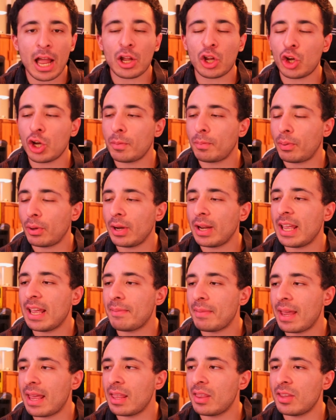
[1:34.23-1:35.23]
I could put
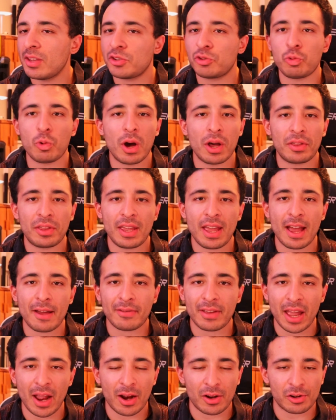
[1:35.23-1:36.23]
him in this what the
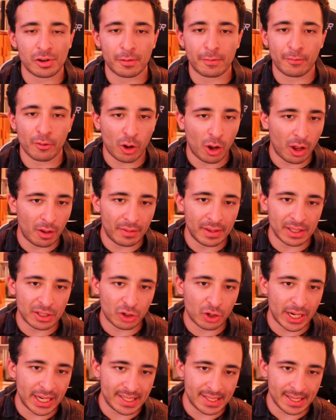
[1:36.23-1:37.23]
F character for all of his
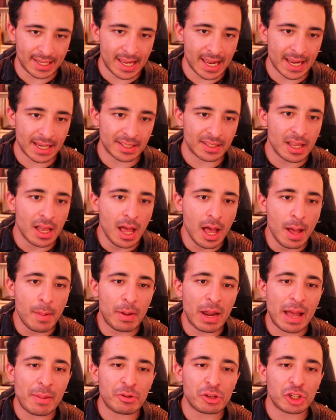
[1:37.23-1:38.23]
crazy kinks,
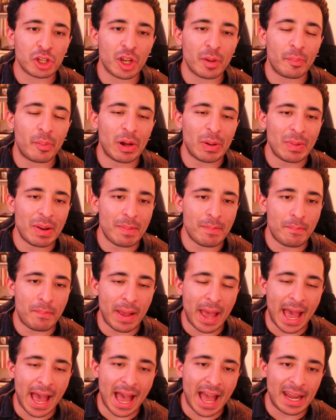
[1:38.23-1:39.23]
but I'm just going to put him in
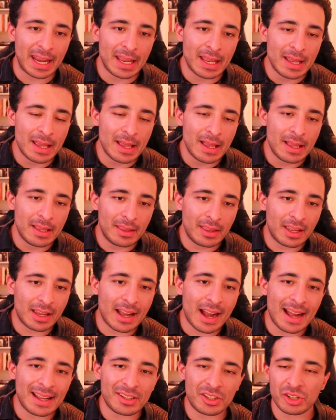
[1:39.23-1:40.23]
bad. The
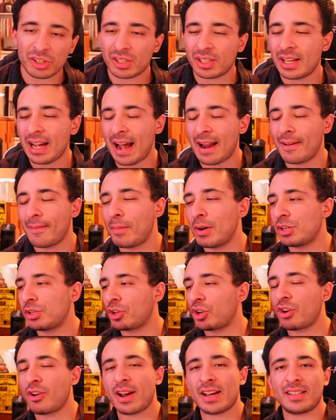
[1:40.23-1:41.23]
guy's just got a bunch
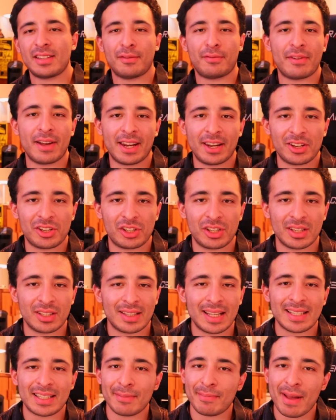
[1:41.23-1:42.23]
of crazy fetishes.
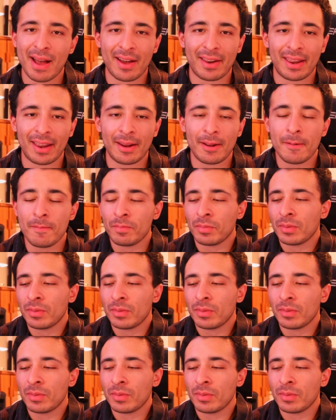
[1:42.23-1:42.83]
That's about it.